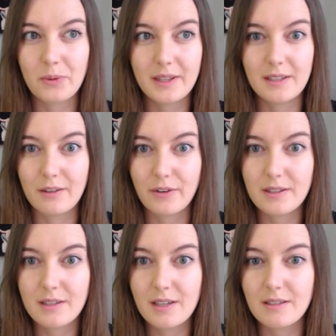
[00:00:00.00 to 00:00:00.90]
what the
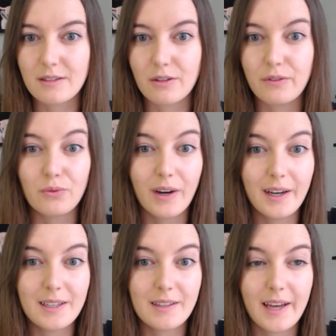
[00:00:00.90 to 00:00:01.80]
difference is. And so if you
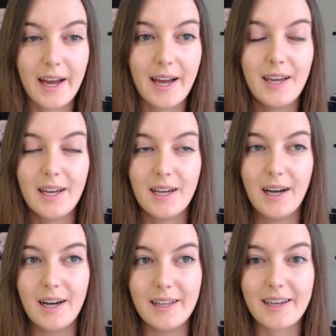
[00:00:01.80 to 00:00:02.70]
run into that,
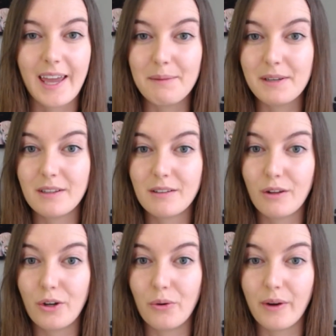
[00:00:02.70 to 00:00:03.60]
uh, it can be a
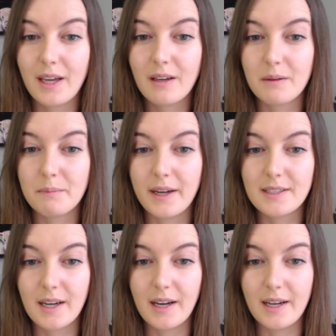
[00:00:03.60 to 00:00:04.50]
little annoying
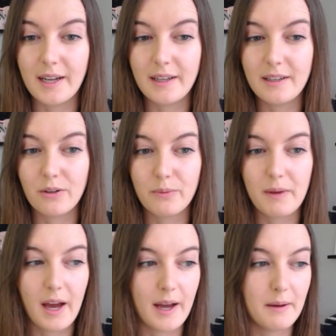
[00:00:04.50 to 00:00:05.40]
but uh, you
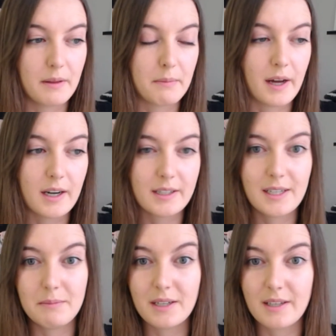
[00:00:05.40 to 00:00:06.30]
know uh, the Monarch
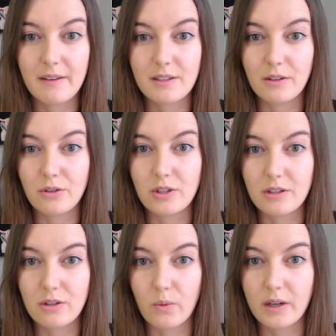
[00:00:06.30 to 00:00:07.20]
team does have
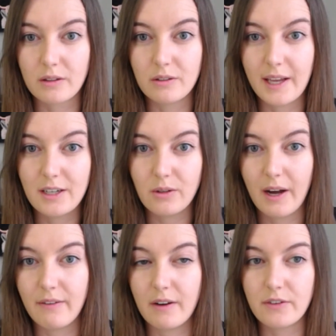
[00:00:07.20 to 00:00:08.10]
solutions to work through. They do
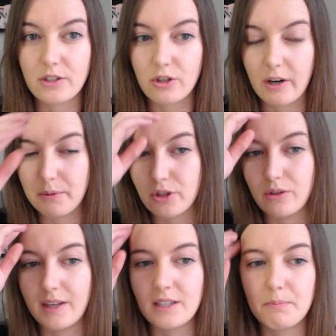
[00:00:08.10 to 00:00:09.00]
have offers to
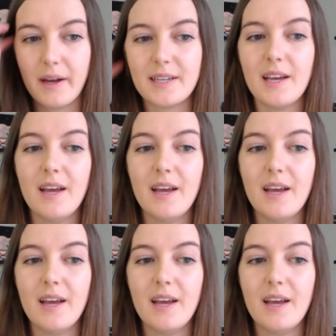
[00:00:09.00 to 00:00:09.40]
troubleshoot this, but